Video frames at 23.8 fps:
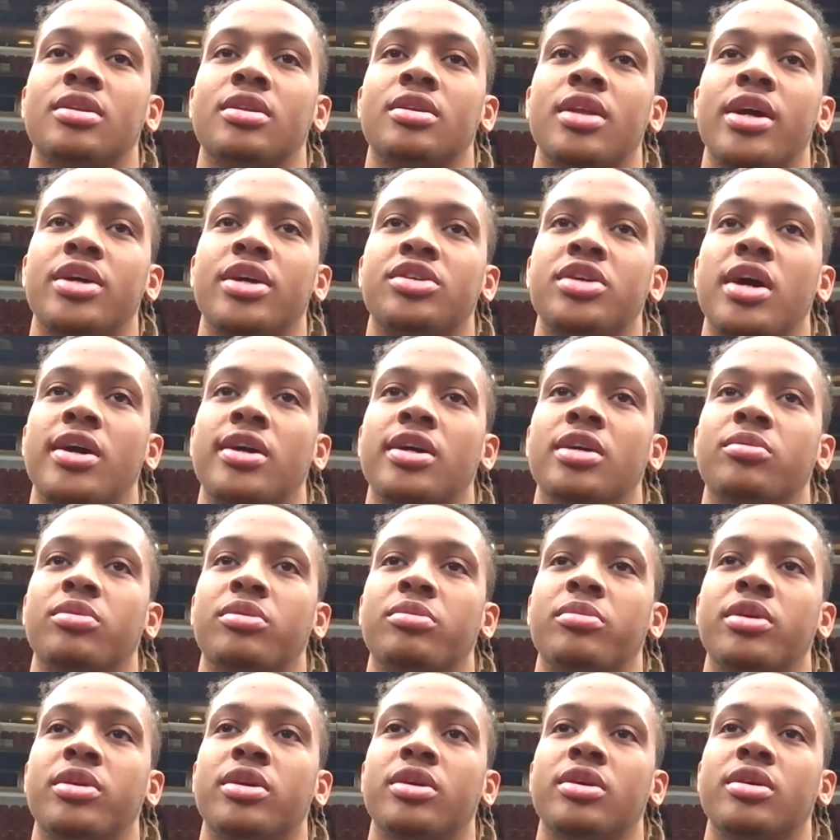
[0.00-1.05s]
they try to
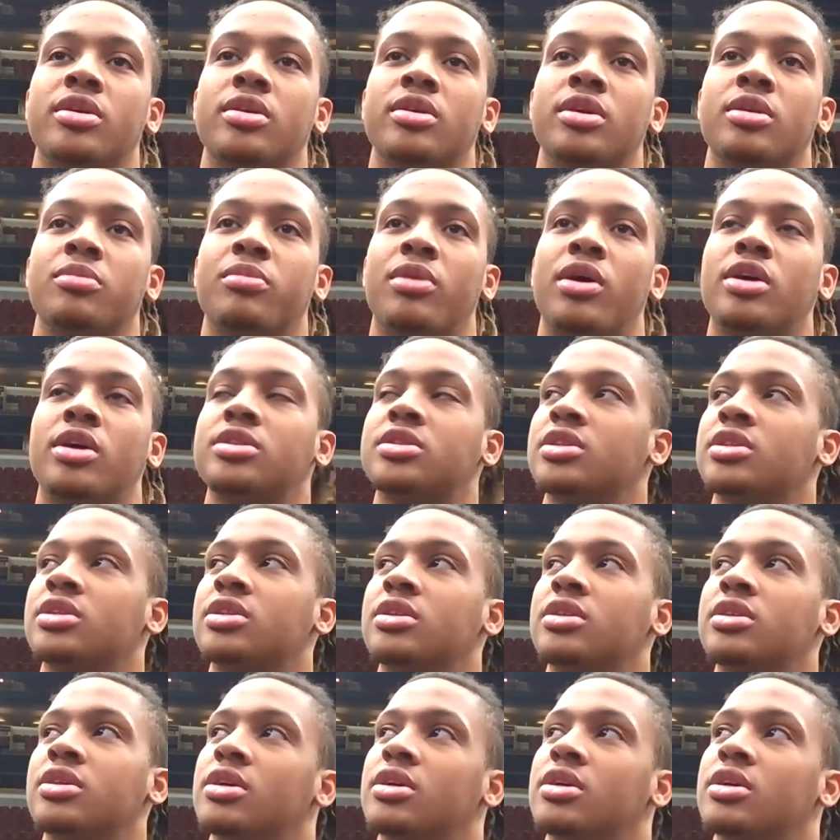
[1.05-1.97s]
implement in Boston